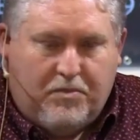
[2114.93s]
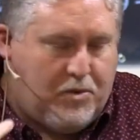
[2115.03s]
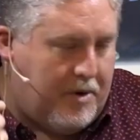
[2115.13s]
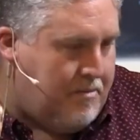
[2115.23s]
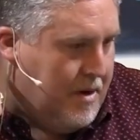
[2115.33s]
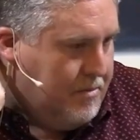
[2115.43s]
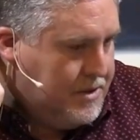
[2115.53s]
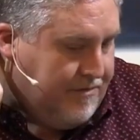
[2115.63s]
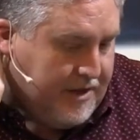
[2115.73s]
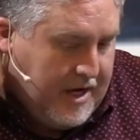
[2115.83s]
three
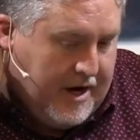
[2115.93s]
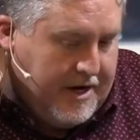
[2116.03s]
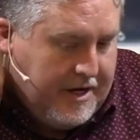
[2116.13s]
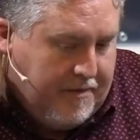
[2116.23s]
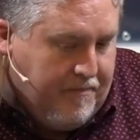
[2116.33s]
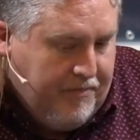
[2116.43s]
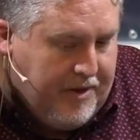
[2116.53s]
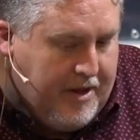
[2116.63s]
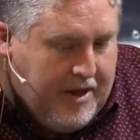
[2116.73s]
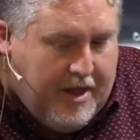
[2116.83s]
members of the Godhead.
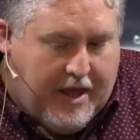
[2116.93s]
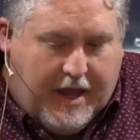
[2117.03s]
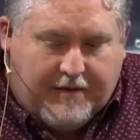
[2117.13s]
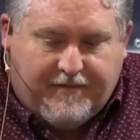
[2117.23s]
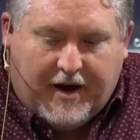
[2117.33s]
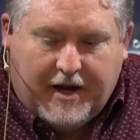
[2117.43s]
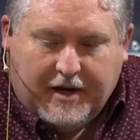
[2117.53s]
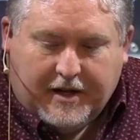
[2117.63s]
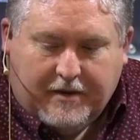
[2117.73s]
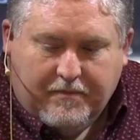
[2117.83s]
And
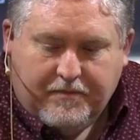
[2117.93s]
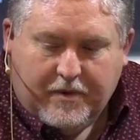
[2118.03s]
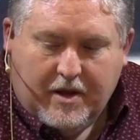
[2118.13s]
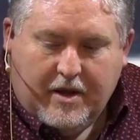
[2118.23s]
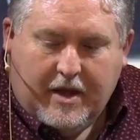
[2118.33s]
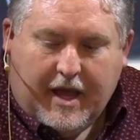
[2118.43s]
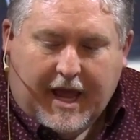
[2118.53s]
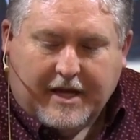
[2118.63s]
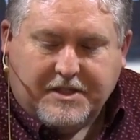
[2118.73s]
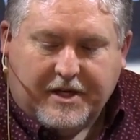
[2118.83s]
finally,
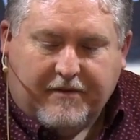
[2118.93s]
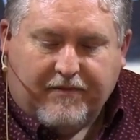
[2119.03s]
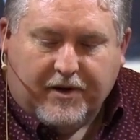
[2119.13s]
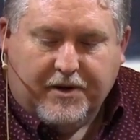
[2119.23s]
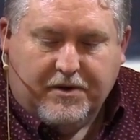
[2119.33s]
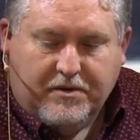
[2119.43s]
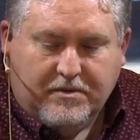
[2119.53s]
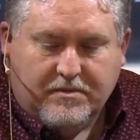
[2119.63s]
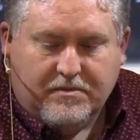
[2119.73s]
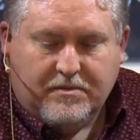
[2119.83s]
Antony Flew.
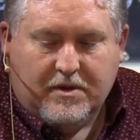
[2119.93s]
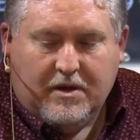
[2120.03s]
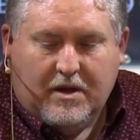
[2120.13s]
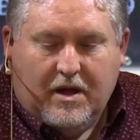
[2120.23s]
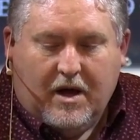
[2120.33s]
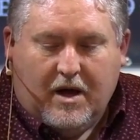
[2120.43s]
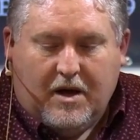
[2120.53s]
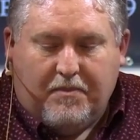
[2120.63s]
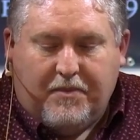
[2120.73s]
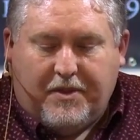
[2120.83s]

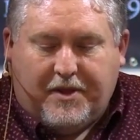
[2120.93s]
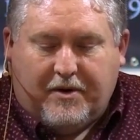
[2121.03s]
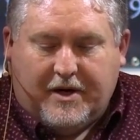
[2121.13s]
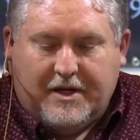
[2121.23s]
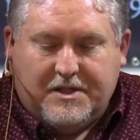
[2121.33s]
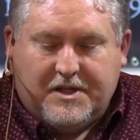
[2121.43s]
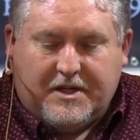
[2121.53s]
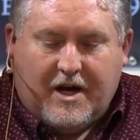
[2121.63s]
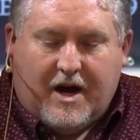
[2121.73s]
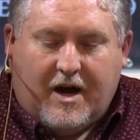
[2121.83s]
Um, there is a
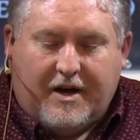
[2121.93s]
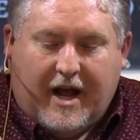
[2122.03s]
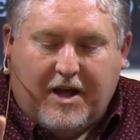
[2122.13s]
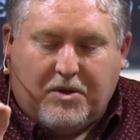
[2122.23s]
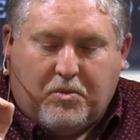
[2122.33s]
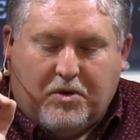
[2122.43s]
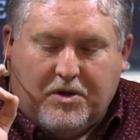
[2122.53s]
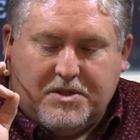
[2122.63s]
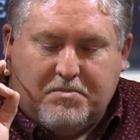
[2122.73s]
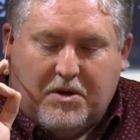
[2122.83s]
God, how the
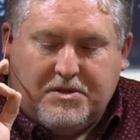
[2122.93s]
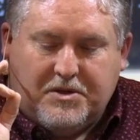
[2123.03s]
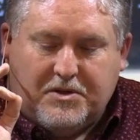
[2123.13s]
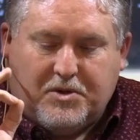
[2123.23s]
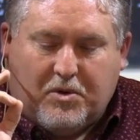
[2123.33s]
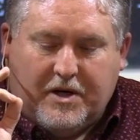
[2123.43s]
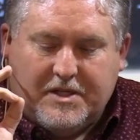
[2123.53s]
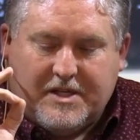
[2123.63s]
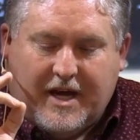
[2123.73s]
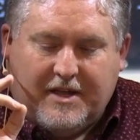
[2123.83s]
world's most
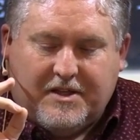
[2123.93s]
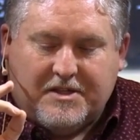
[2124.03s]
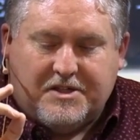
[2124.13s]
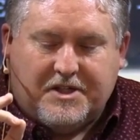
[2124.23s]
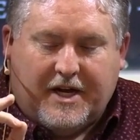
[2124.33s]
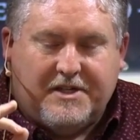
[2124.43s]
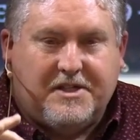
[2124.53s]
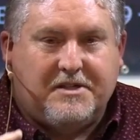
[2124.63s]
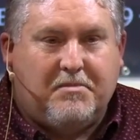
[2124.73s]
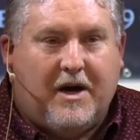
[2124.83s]
notorious atheist changed
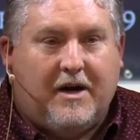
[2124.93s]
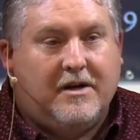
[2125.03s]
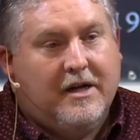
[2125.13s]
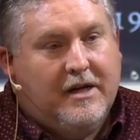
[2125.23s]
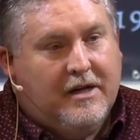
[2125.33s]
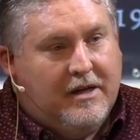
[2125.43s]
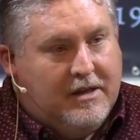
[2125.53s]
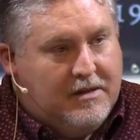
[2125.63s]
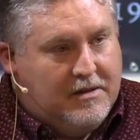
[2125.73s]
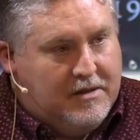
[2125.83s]
his mind.
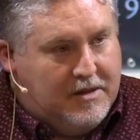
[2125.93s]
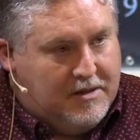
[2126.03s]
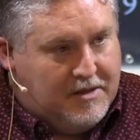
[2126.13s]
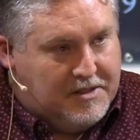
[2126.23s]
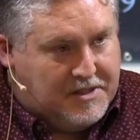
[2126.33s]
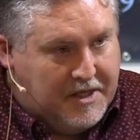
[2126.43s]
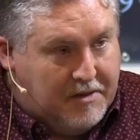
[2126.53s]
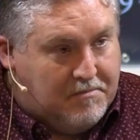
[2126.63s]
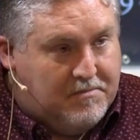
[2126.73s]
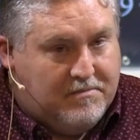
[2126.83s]
This is
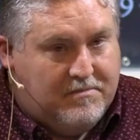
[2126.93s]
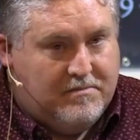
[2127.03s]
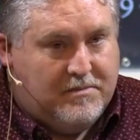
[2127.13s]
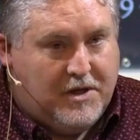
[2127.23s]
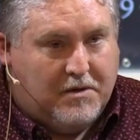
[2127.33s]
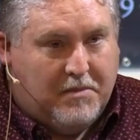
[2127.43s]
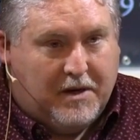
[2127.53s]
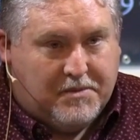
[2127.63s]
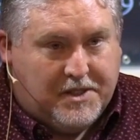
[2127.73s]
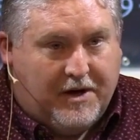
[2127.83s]
him talking
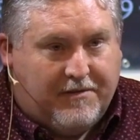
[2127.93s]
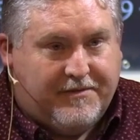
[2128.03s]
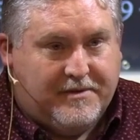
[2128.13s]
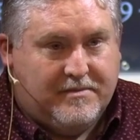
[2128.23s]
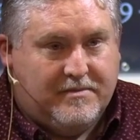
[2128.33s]
about himself.